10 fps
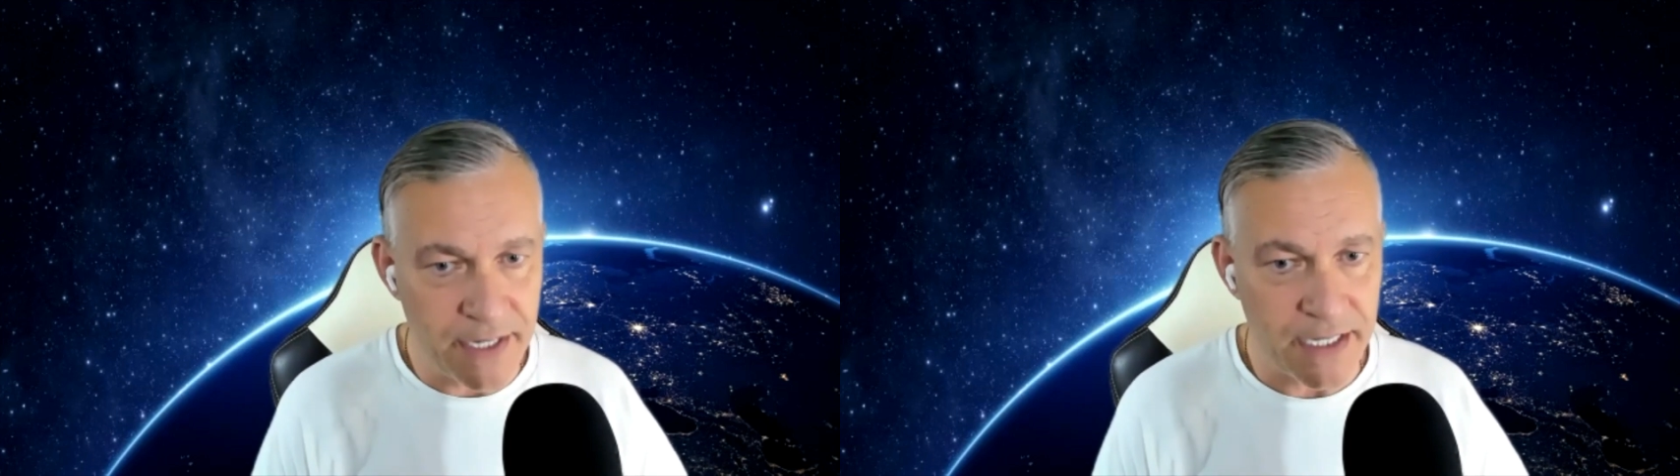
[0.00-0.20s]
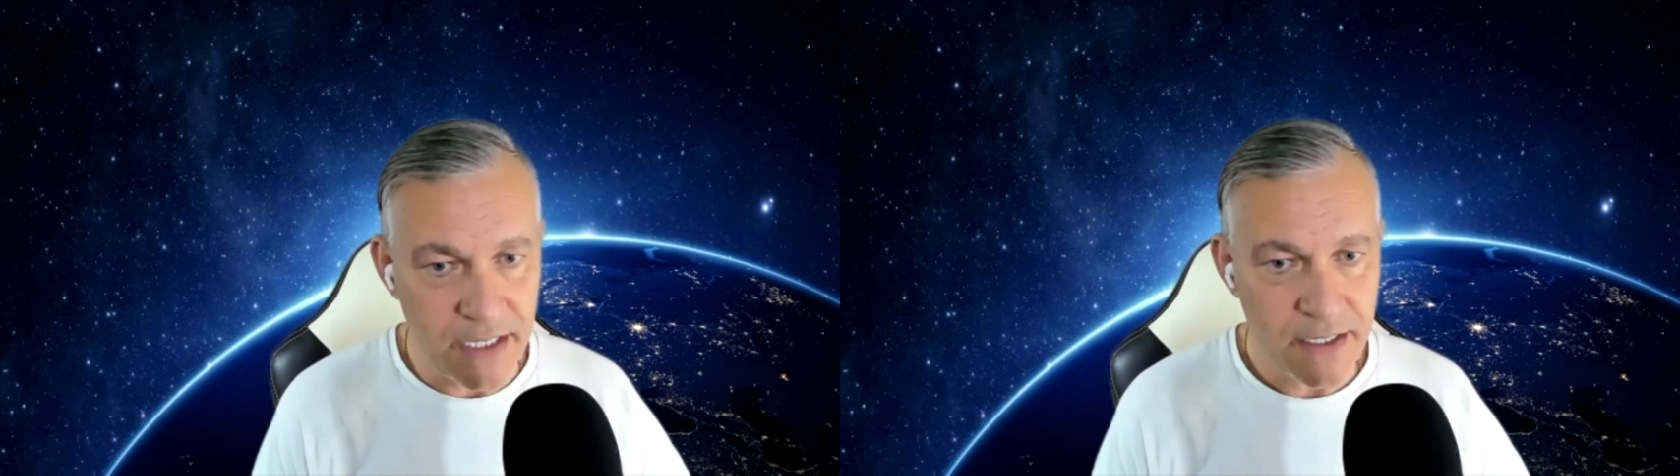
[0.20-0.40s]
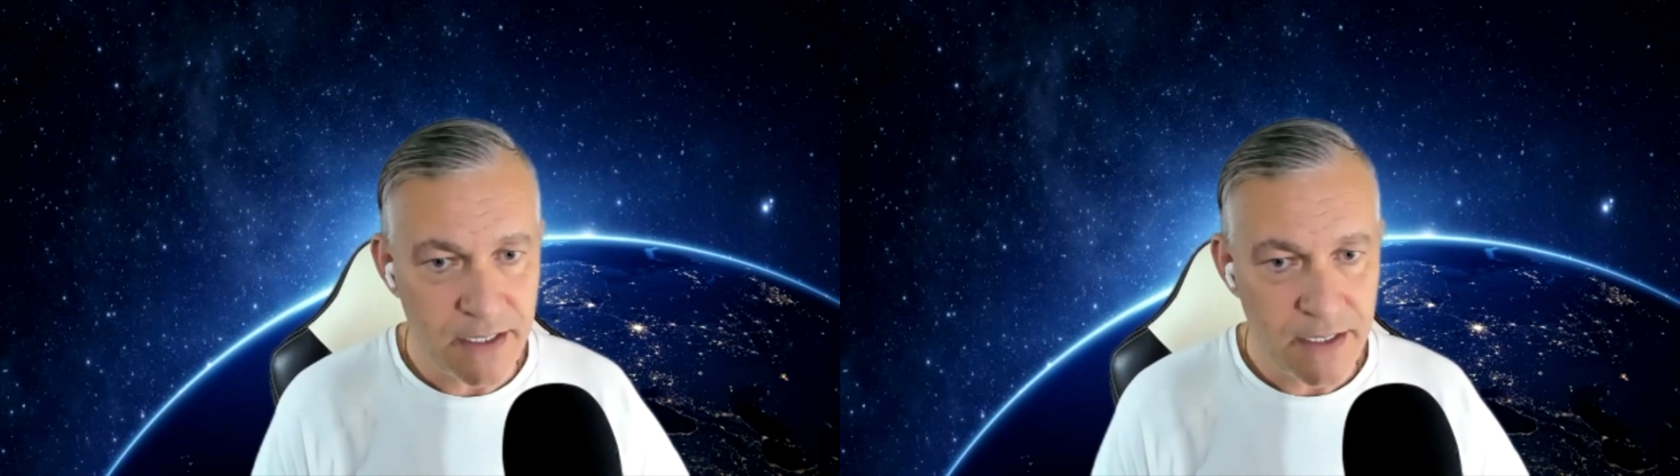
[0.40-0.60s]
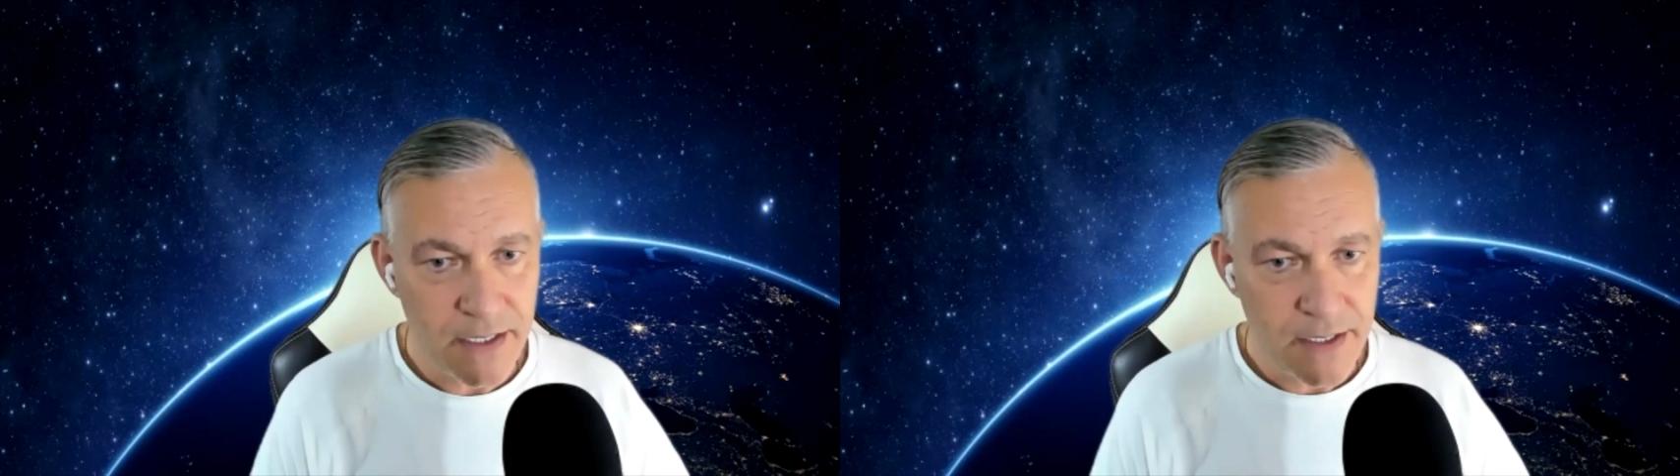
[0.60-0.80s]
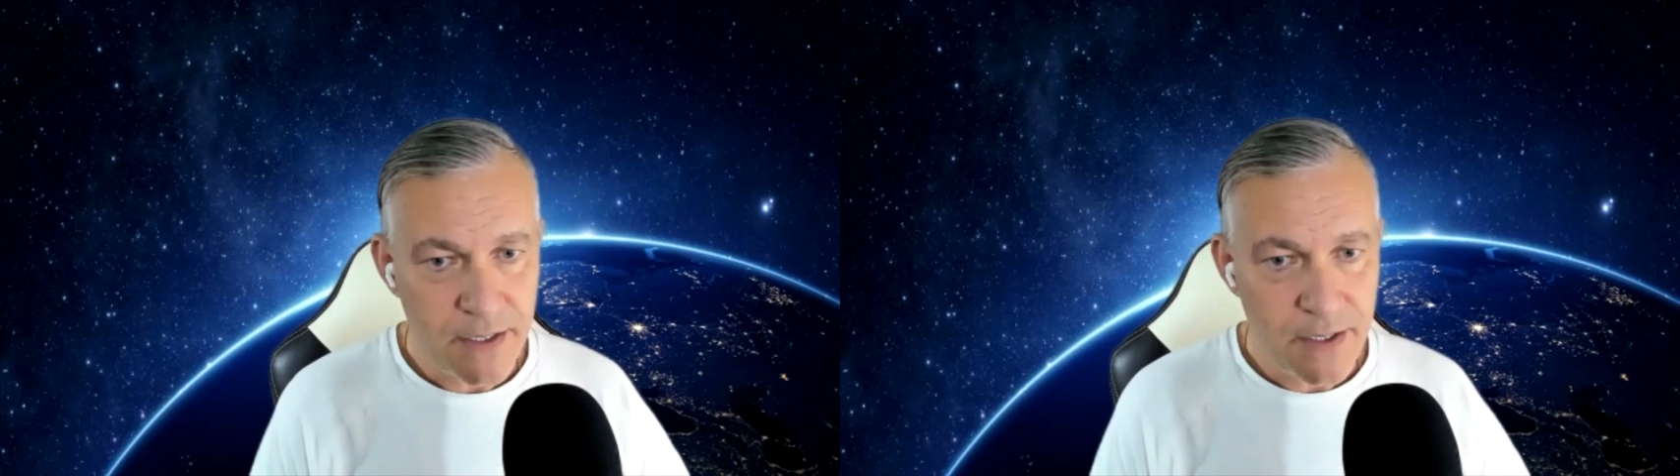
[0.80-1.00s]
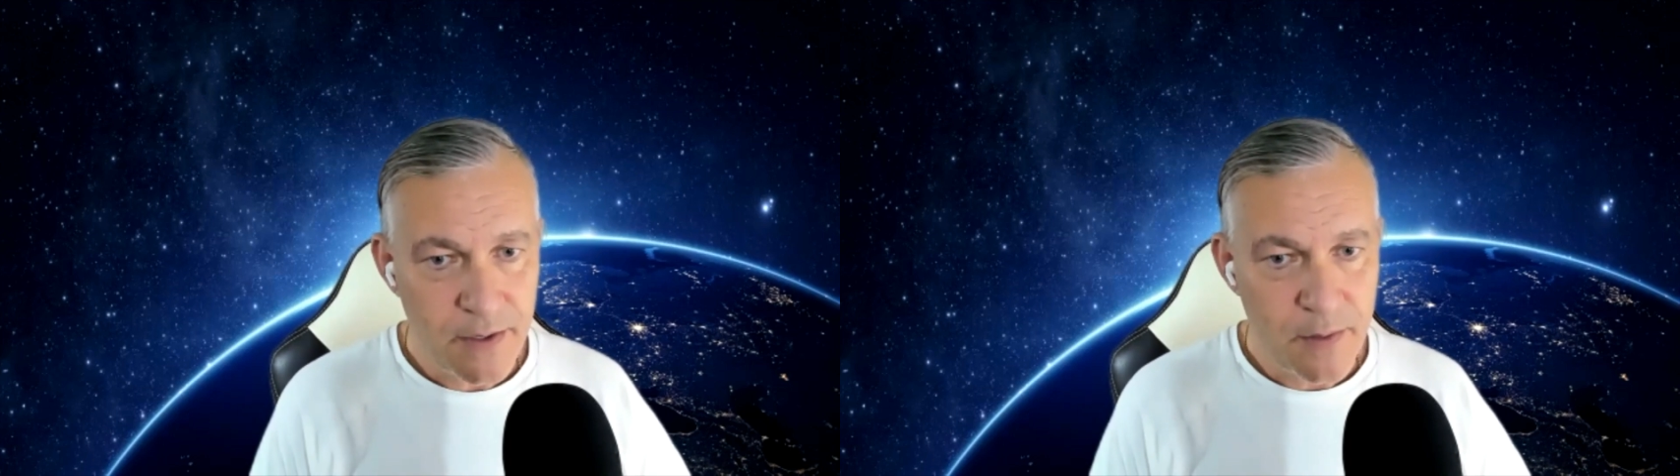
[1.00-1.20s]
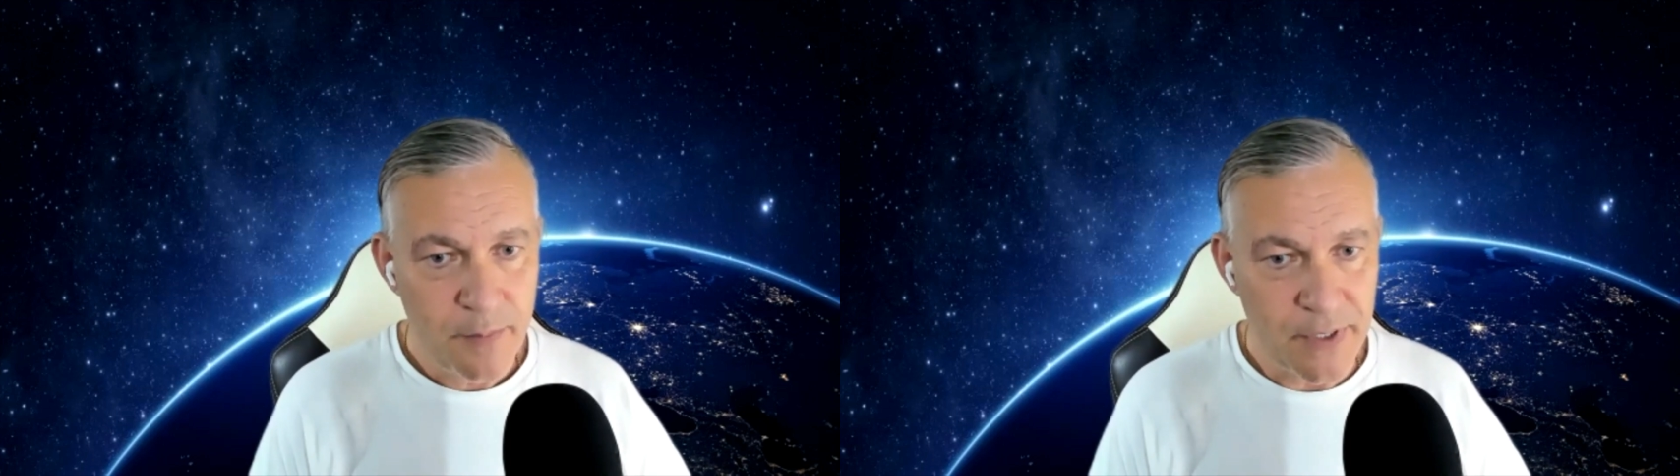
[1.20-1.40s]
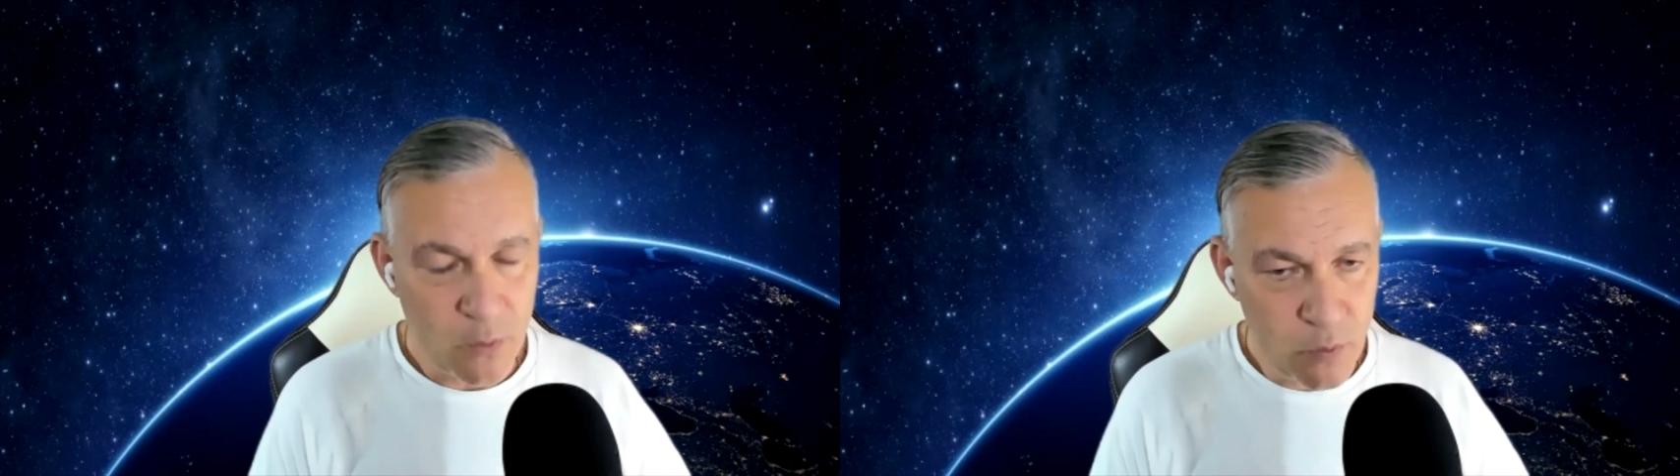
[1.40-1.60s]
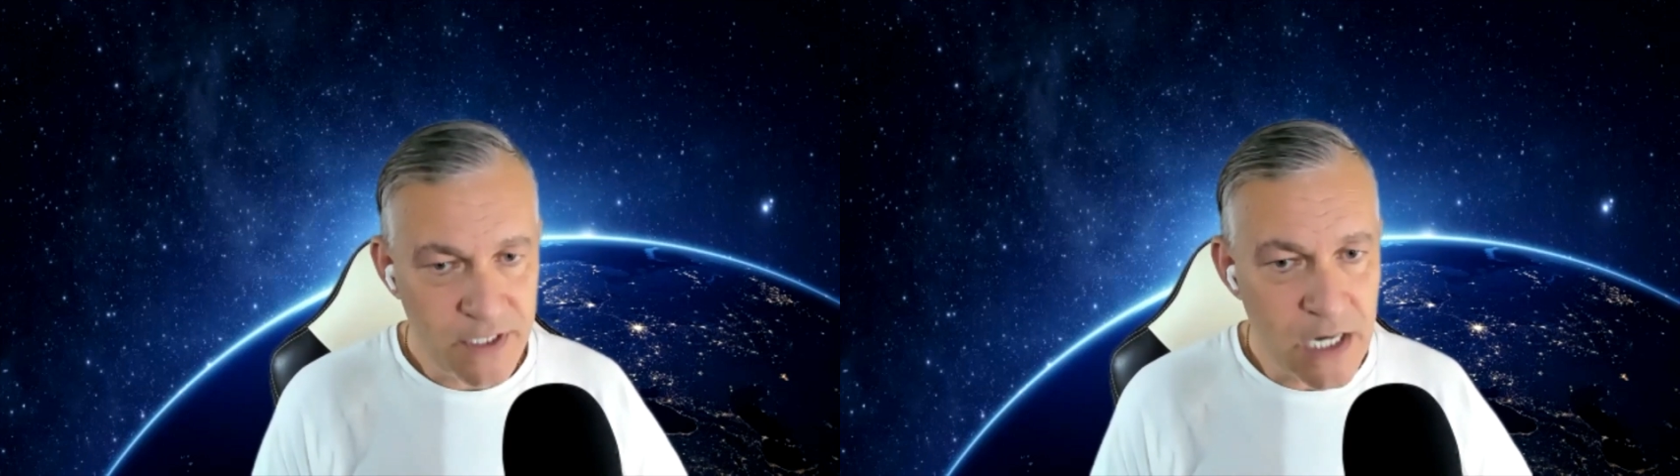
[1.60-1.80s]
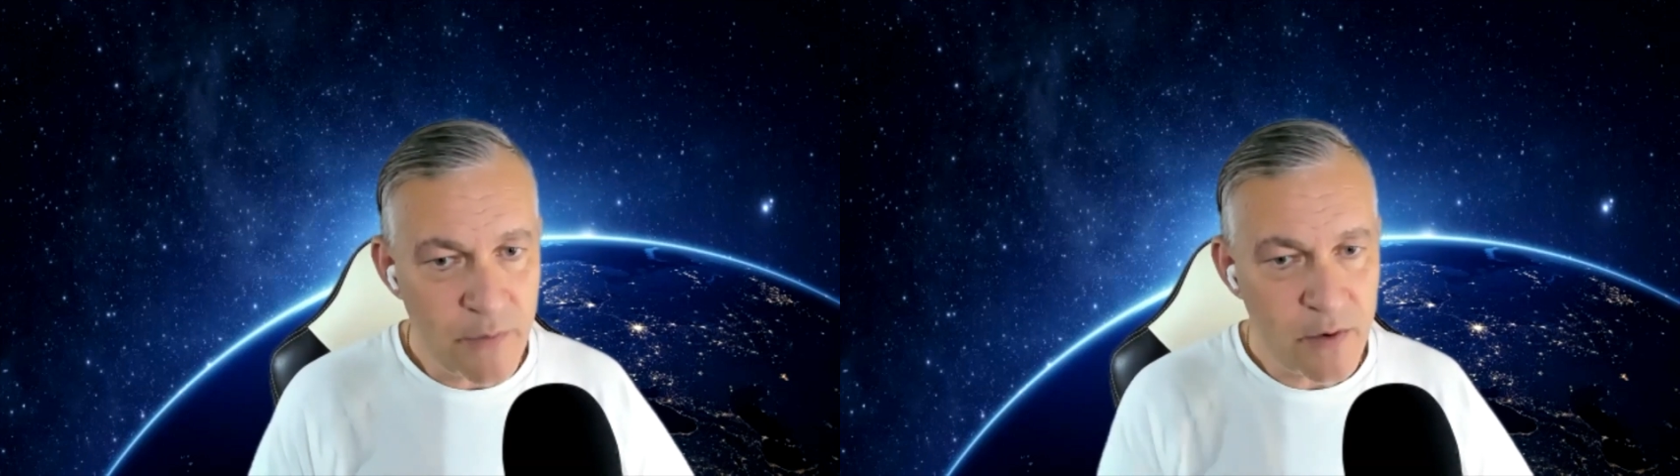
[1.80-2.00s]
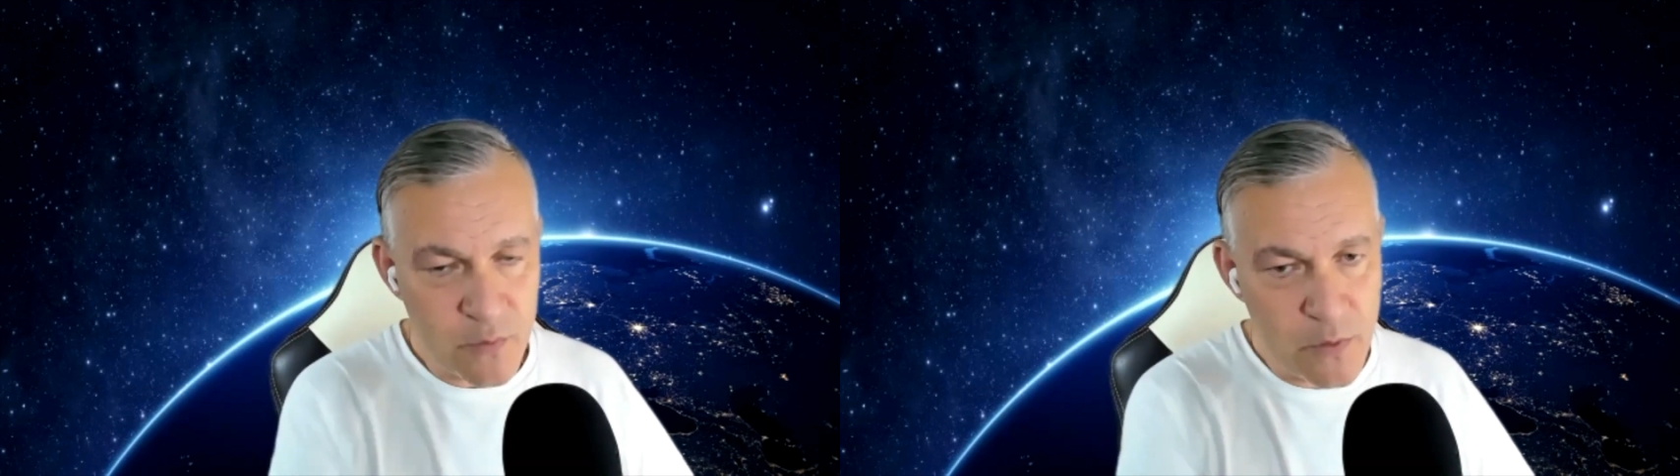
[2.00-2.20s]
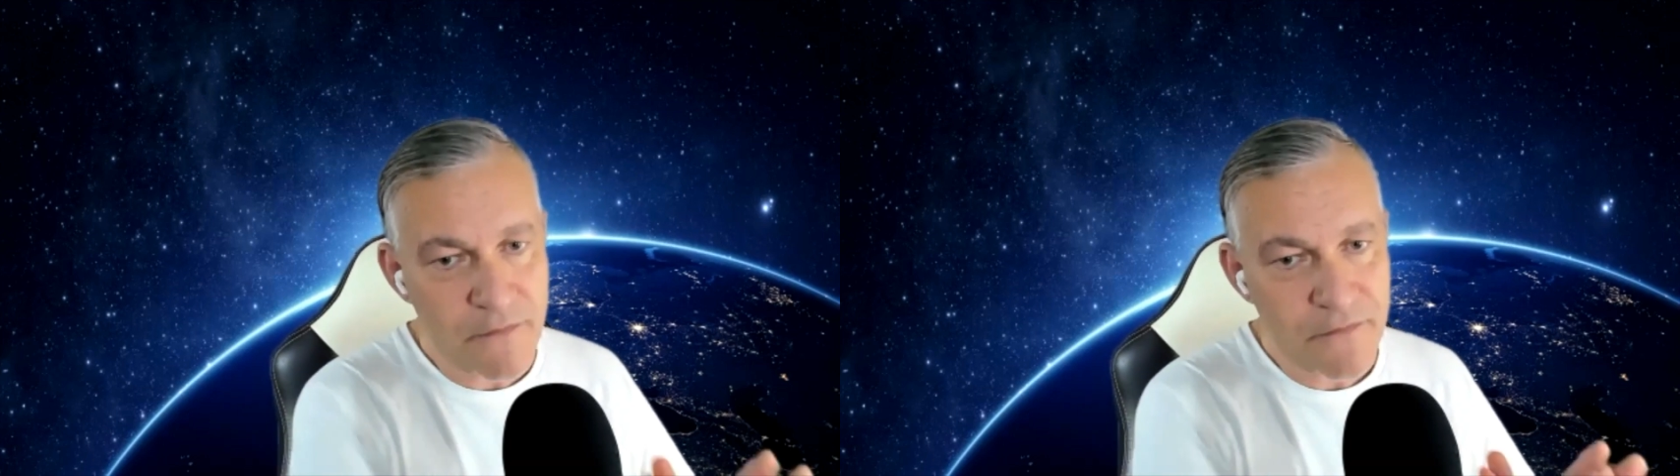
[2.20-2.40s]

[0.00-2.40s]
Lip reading: money, but I wouldn't know it was